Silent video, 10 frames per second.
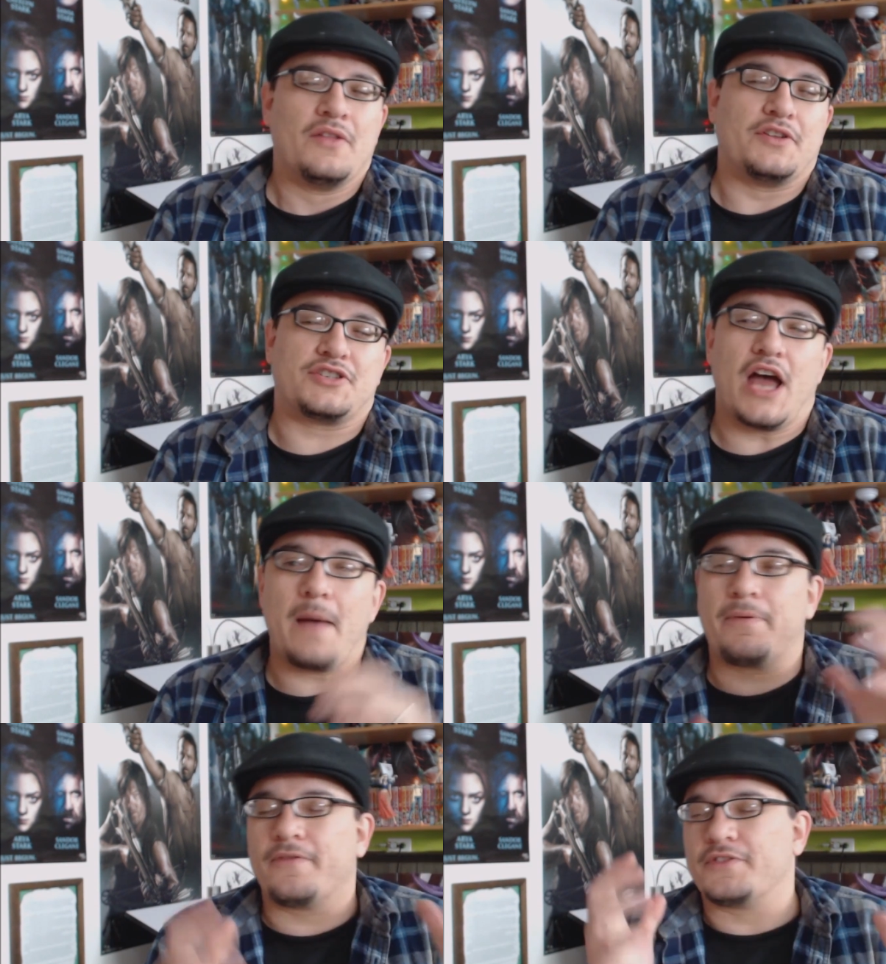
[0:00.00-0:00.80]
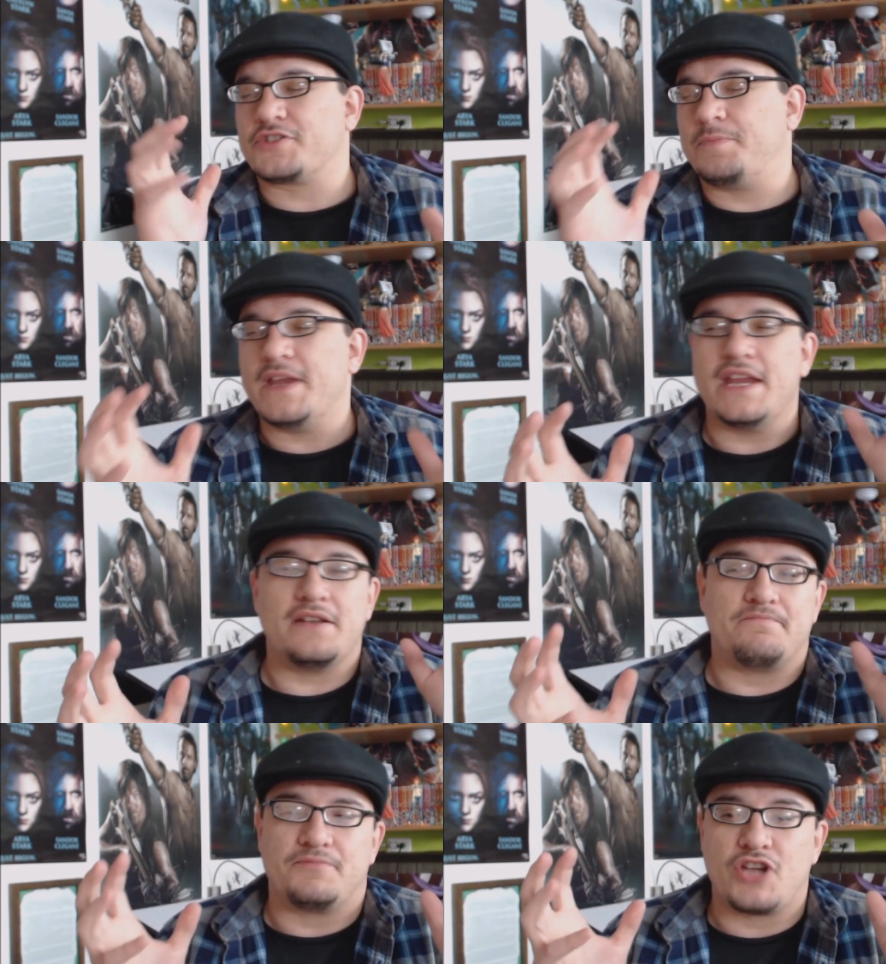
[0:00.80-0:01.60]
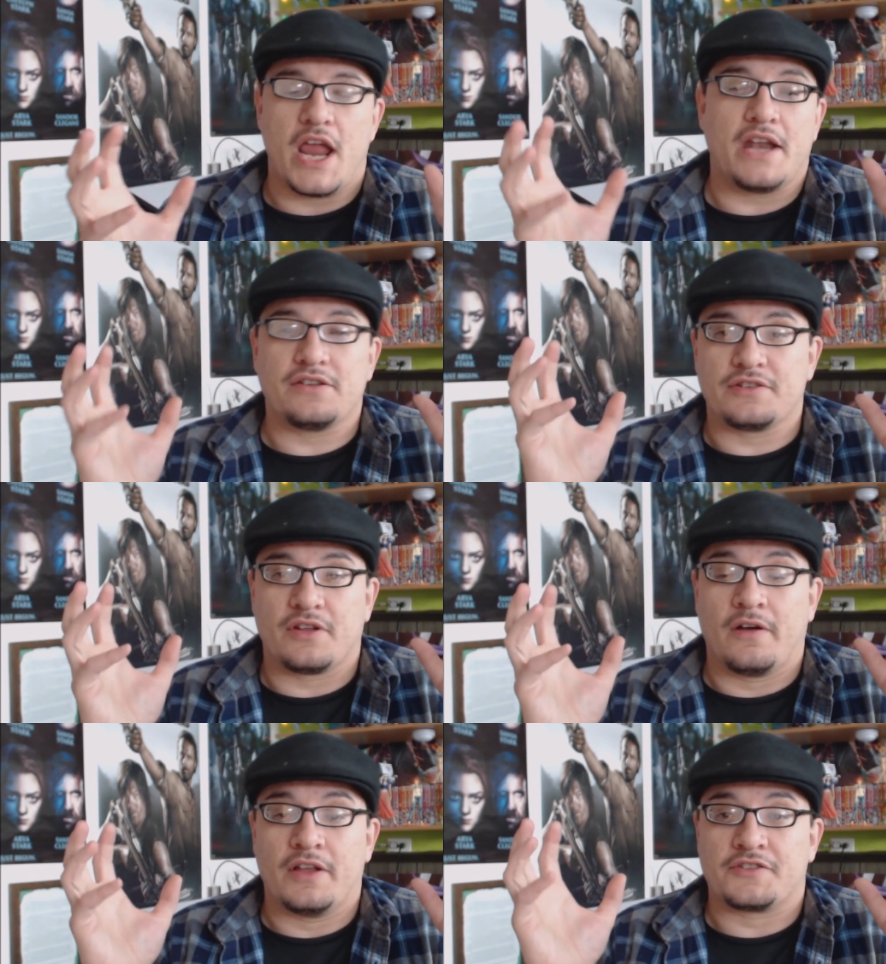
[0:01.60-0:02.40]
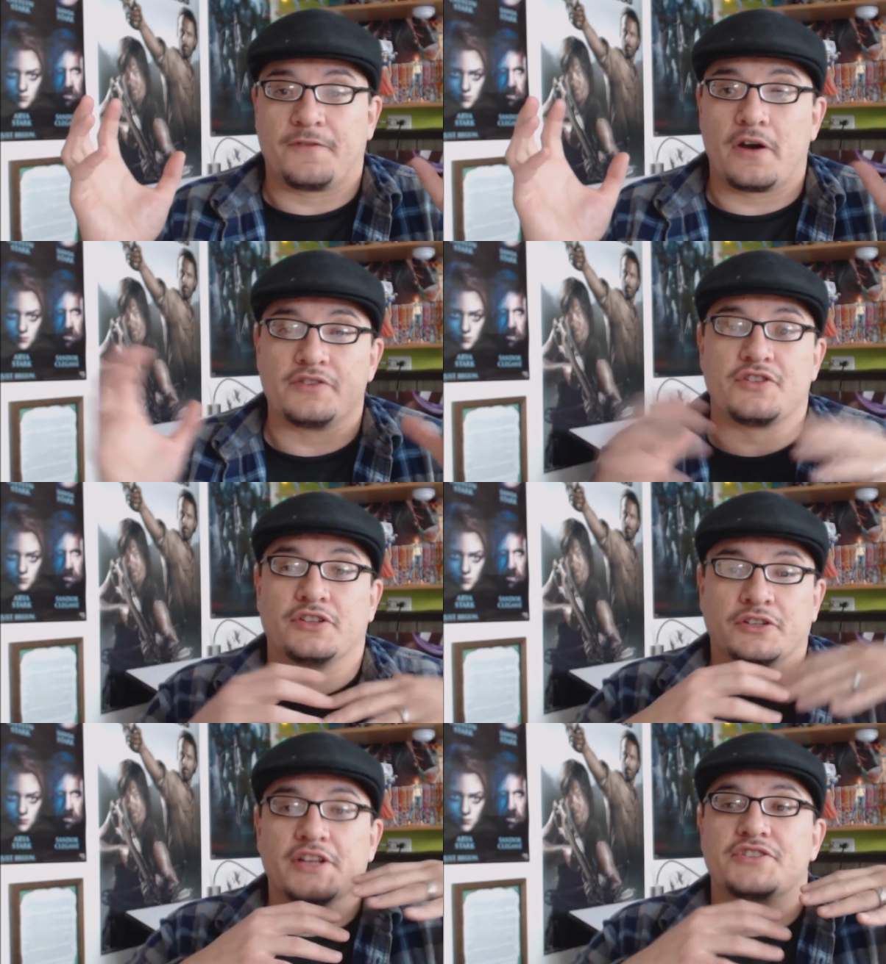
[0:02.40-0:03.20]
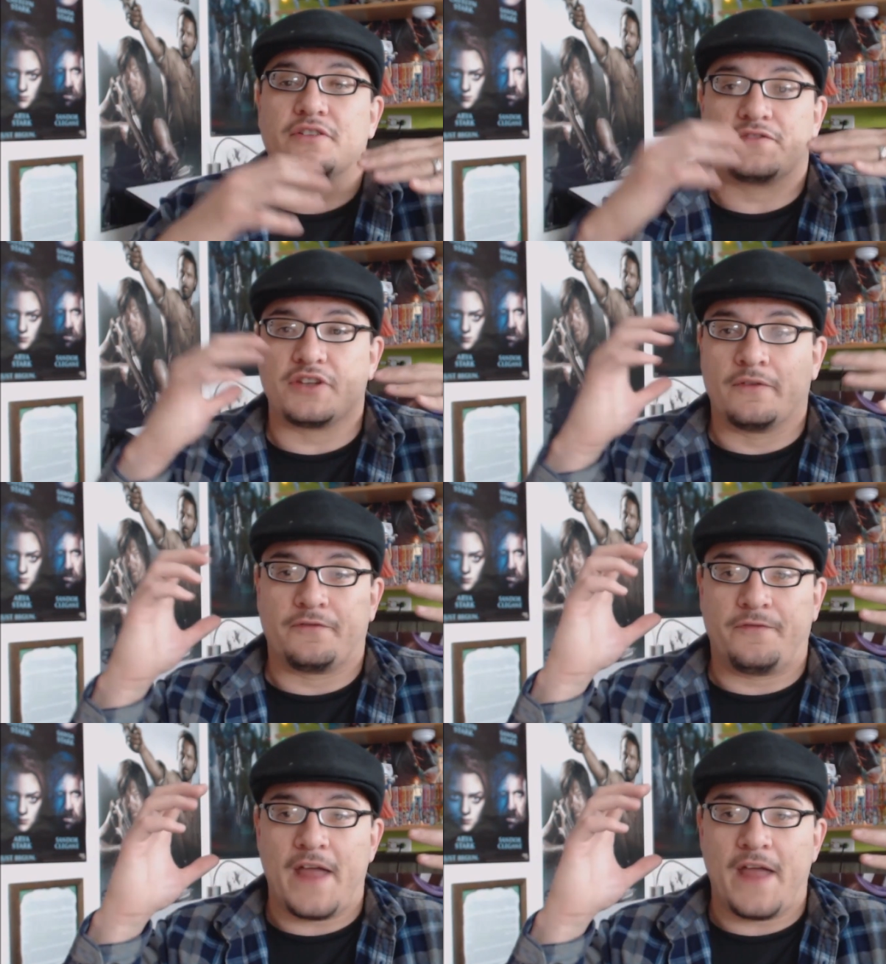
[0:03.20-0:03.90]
Speaker 1: The top of the speed chain, uh, as far as the, the list of, of